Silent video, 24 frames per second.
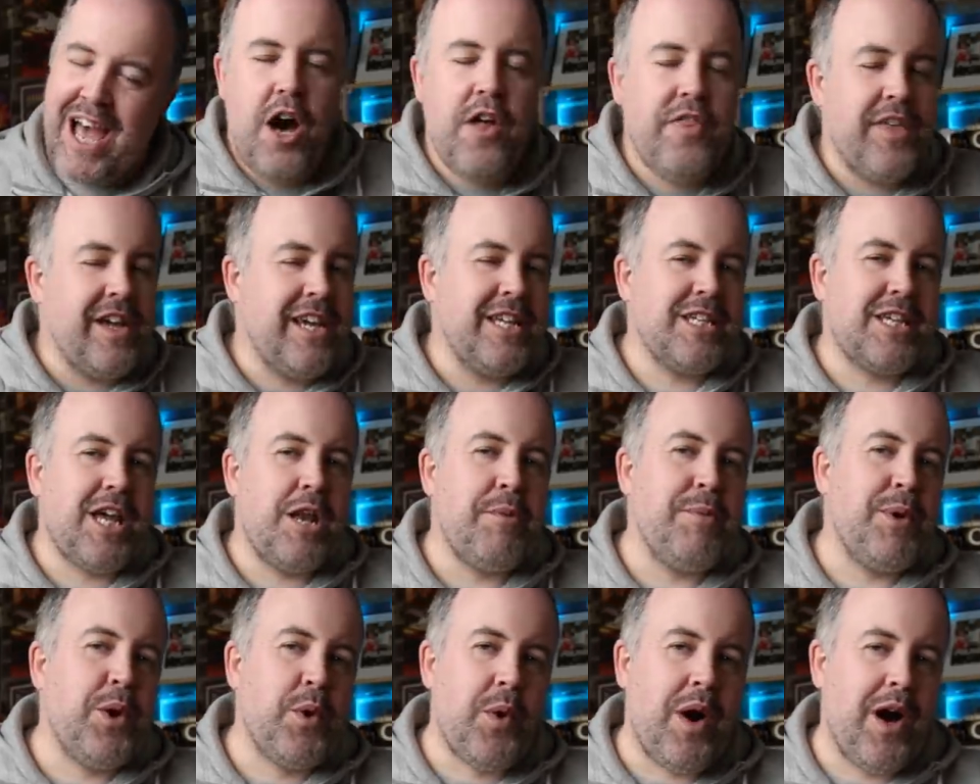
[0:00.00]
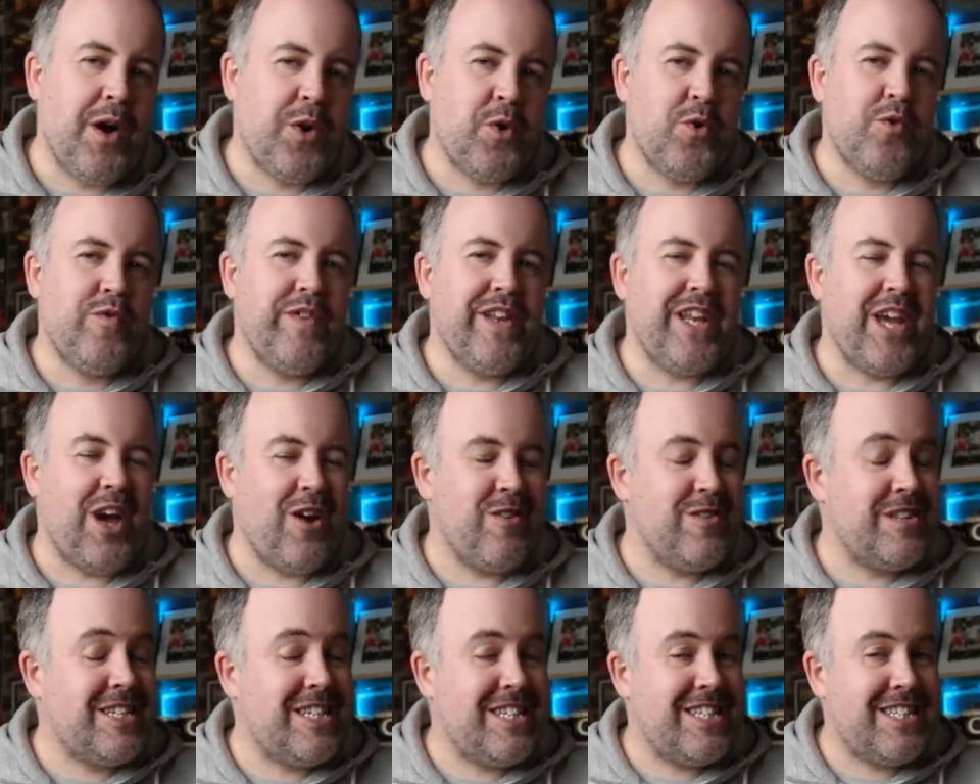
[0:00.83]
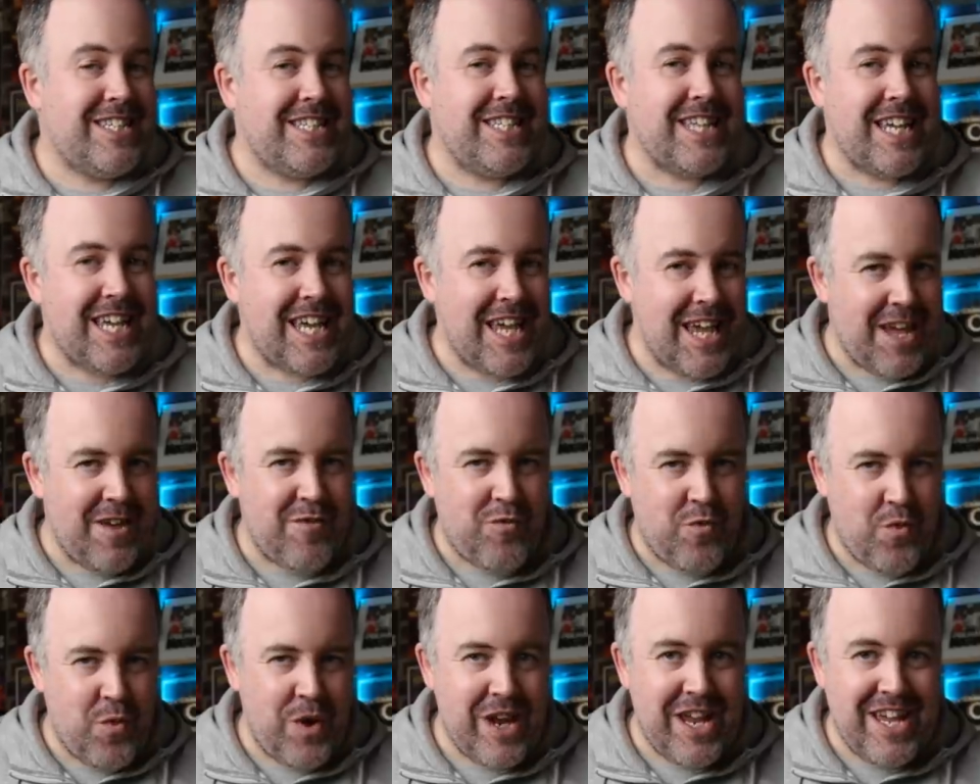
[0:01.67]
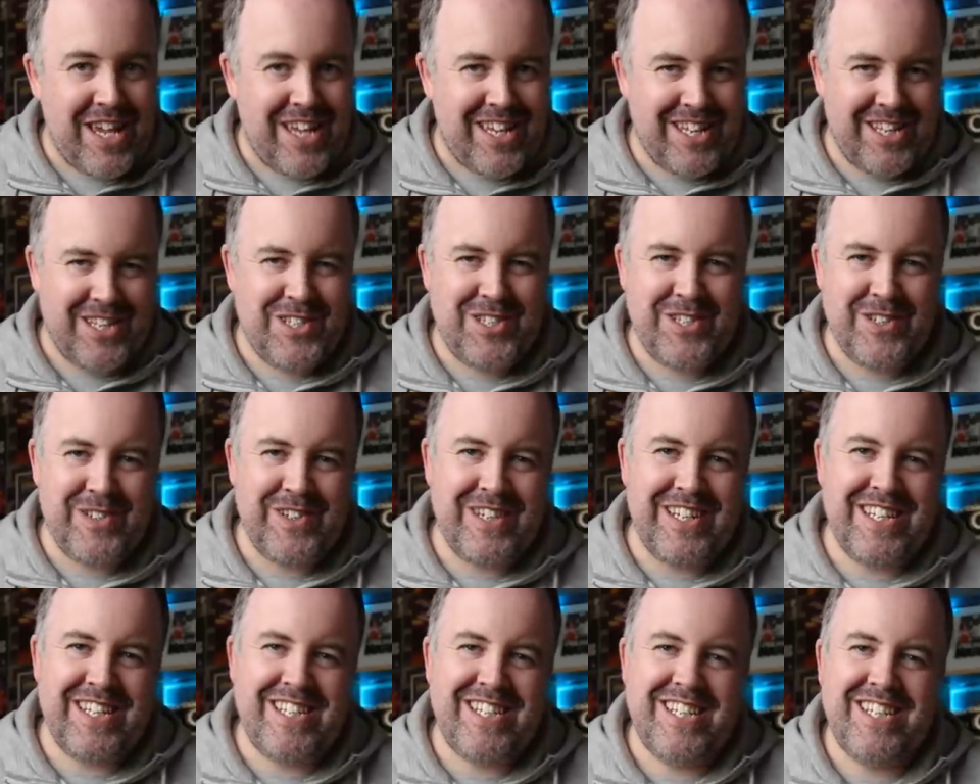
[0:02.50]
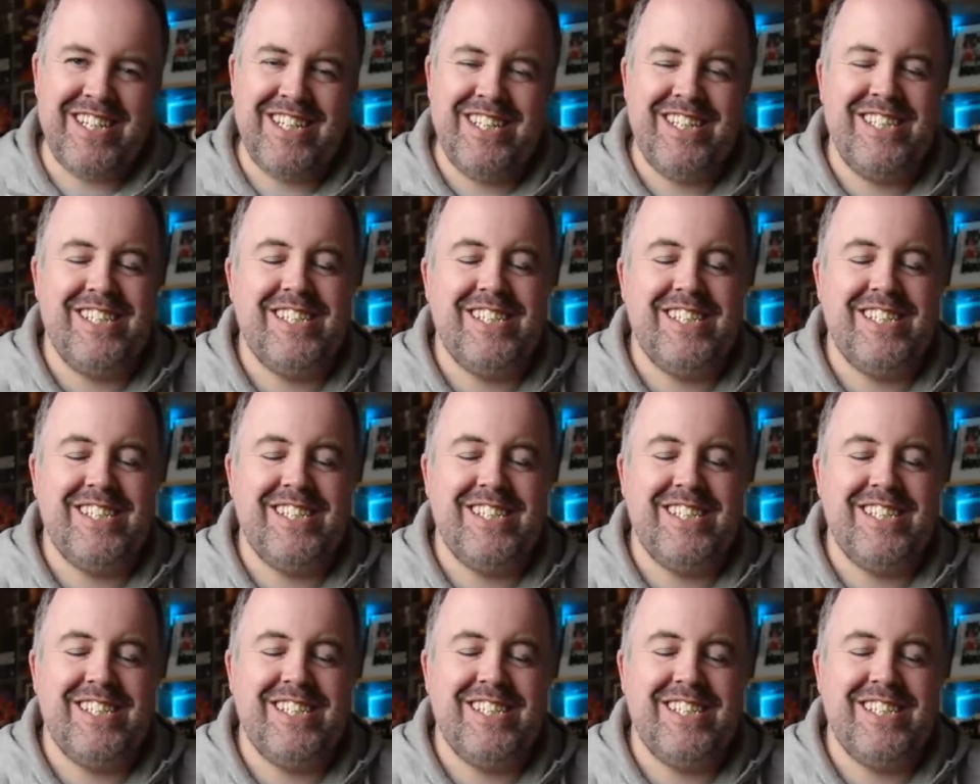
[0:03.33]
I think it's gonna be quite a cool video to see if we can do it.